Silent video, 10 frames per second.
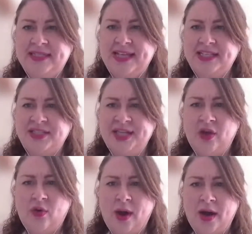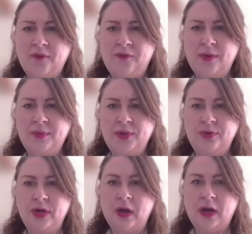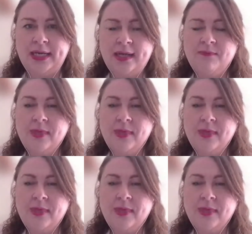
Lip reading: That's the inquiry from Unadi.